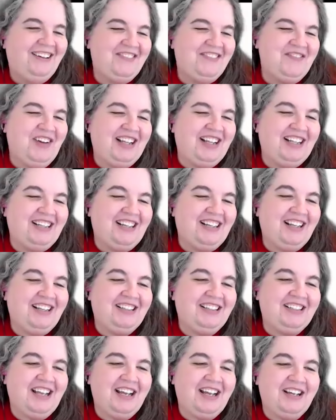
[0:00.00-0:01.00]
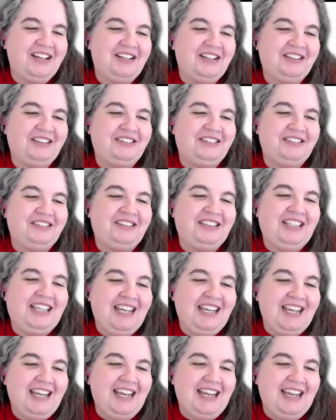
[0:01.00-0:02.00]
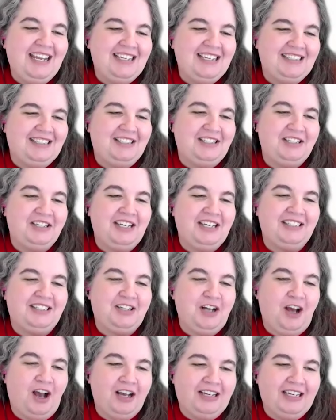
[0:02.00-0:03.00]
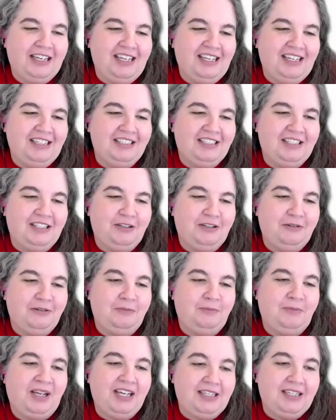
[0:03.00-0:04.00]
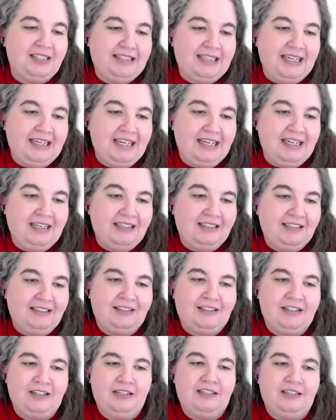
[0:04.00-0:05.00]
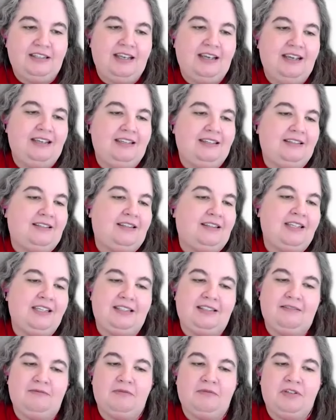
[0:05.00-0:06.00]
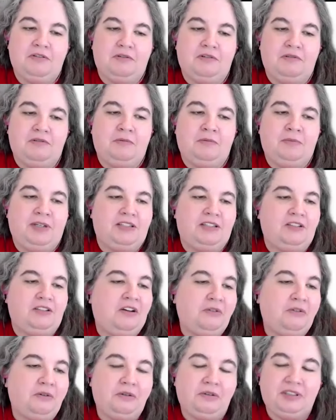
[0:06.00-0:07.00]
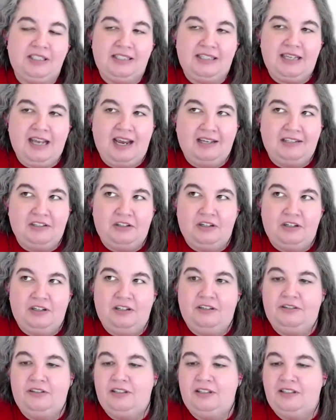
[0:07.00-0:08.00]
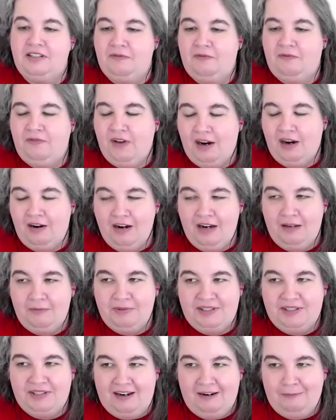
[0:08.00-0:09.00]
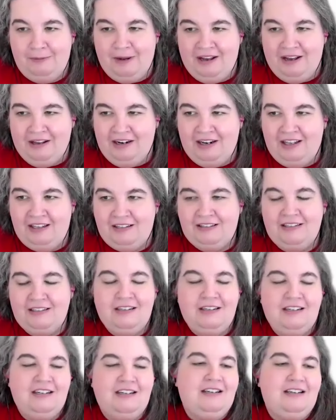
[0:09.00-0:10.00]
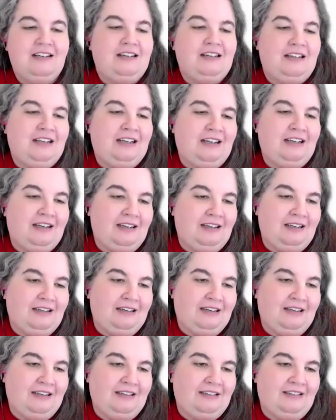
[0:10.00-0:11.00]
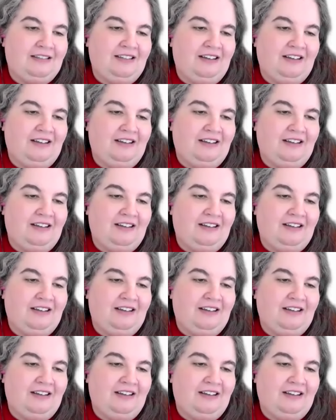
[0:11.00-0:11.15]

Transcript: but uh, Lee is is talking to Maisie, and she says this resort will be a total disaster. She's very upset about it, and uh, and